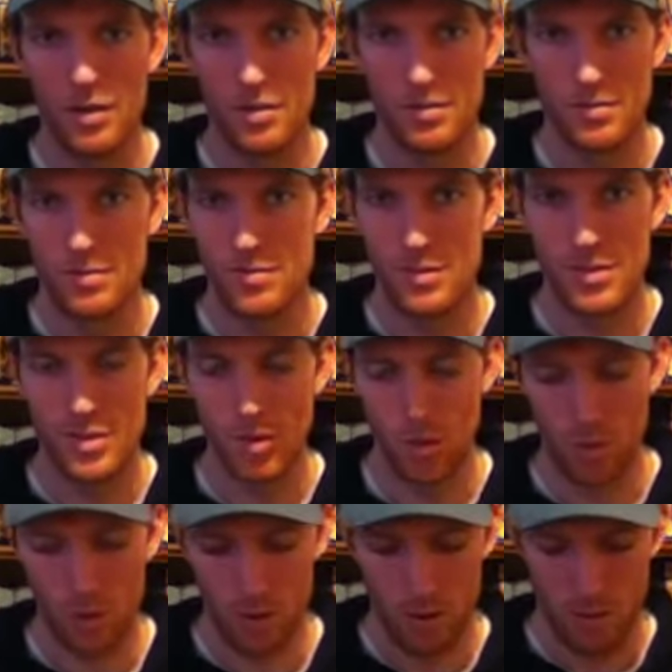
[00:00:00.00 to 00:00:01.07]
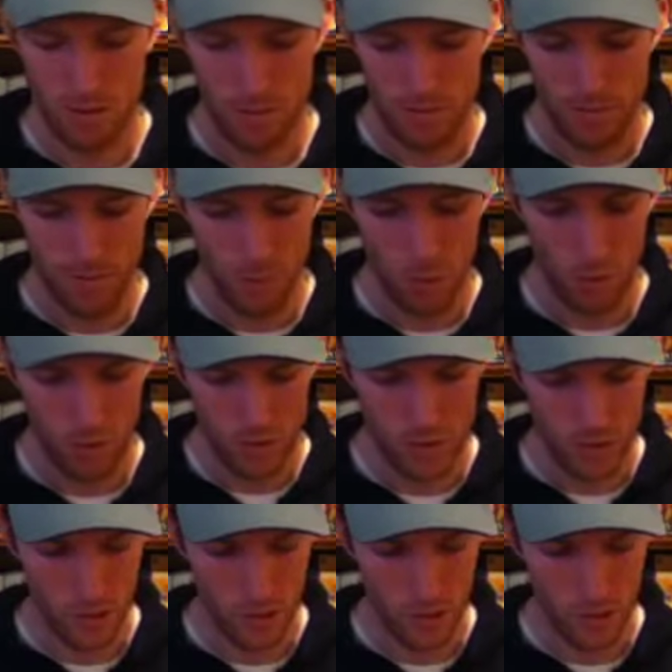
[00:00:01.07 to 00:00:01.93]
the store floor.